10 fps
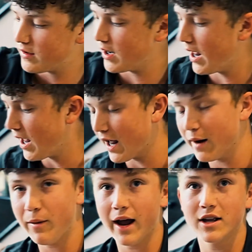today I
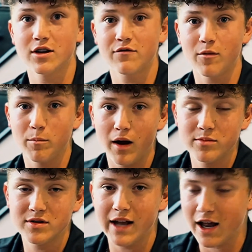got a package in from
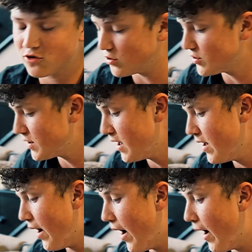Bubs Naturals.
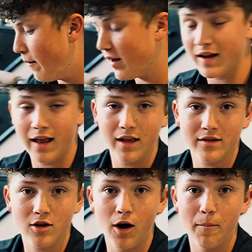As I
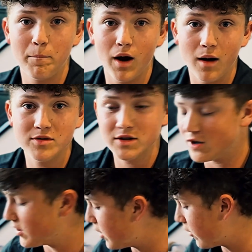like to call them, Bubs.
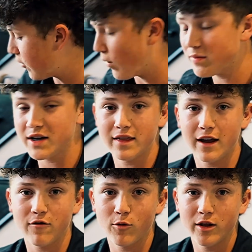You can go to their website. They
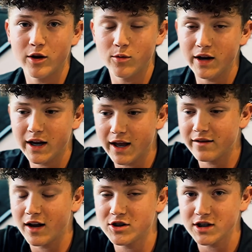have a really unique
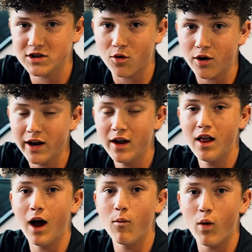and touching story
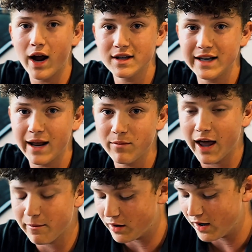on why it's named
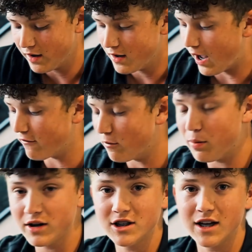that. But I have a
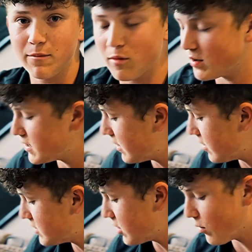bunch of supplements in
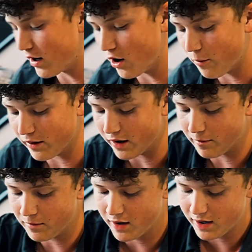here, so we're going to open it
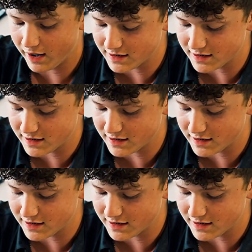up and